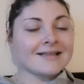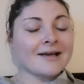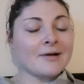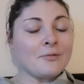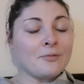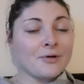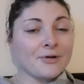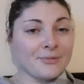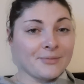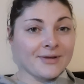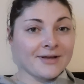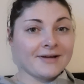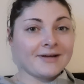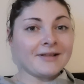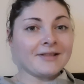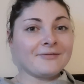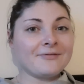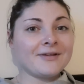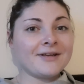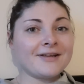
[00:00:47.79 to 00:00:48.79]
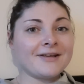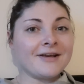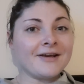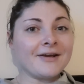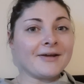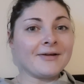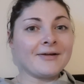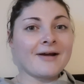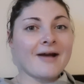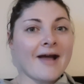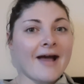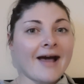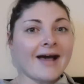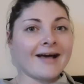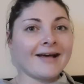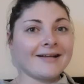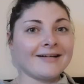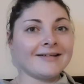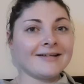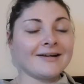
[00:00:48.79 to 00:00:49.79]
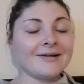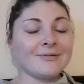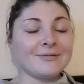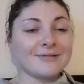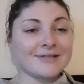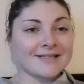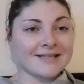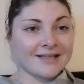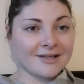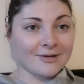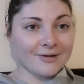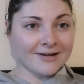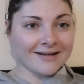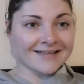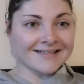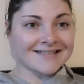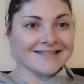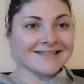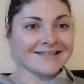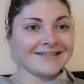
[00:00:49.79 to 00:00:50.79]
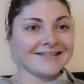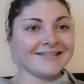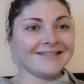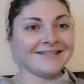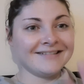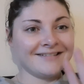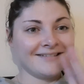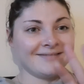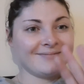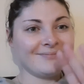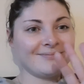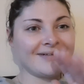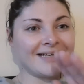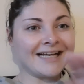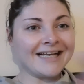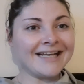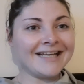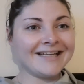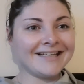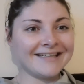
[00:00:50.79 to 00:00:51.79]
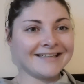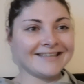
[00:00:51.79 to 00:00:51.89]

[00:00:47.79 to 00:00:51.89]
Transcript: There will be another video, and I will see you guys soon. Bye.